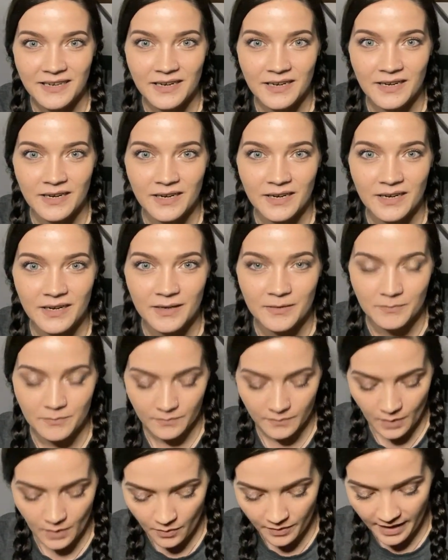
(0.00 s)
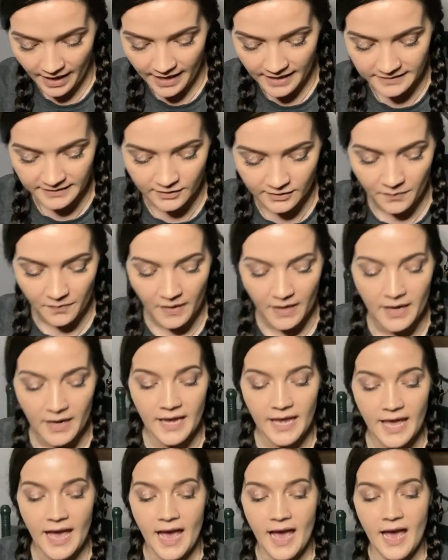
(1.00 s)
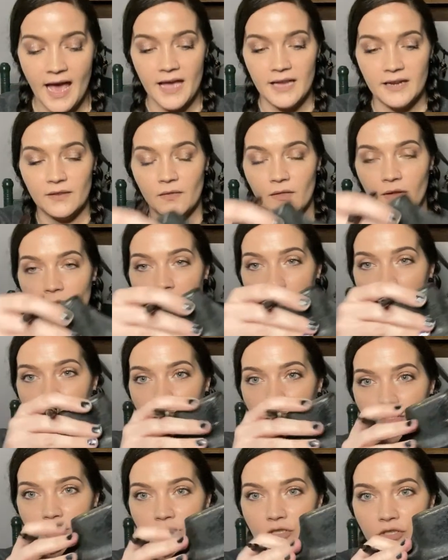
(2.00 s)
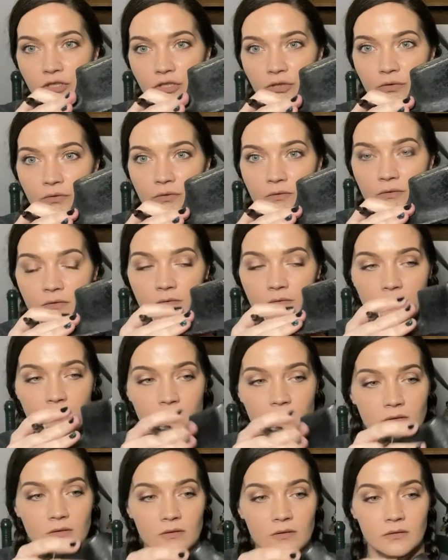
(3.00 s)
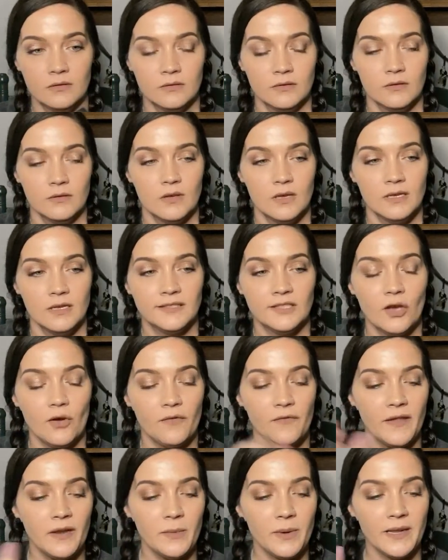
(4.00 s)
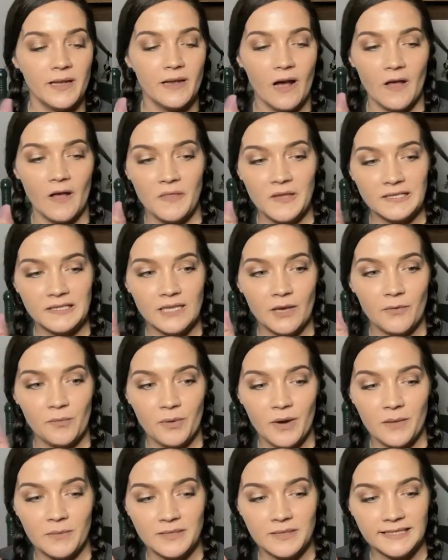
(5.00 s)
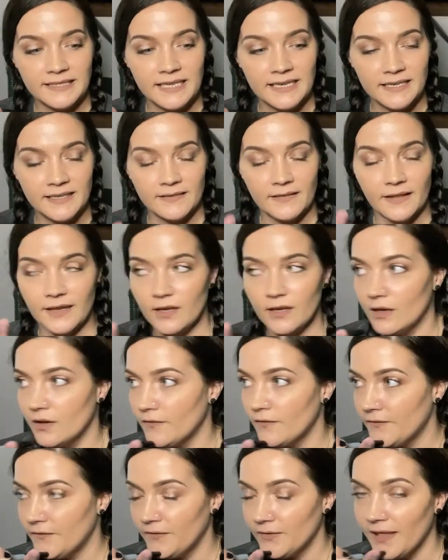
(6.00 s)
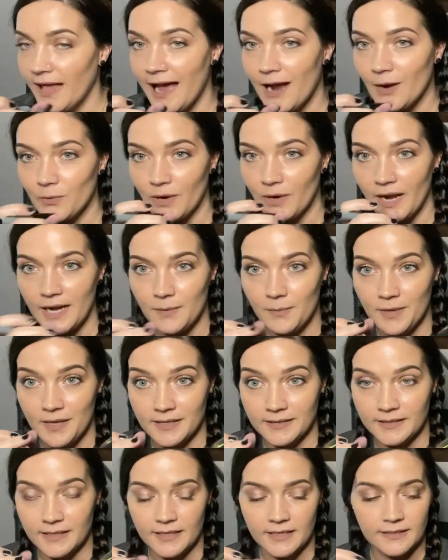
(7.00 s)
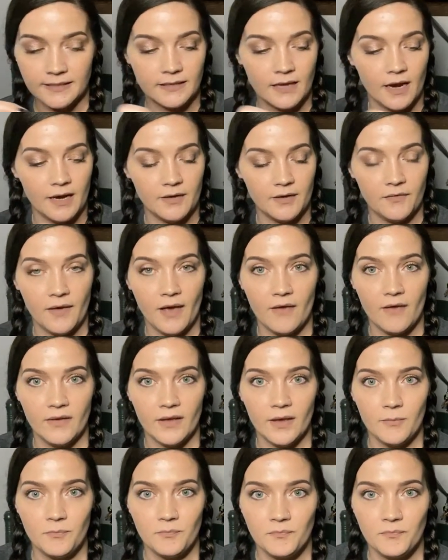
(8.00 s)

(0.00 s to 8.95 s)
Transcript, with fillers: um, okay, so then I had the cobbler shoe. So if anyone got this, I would probably send it like a flat rate because it is kind of heavy.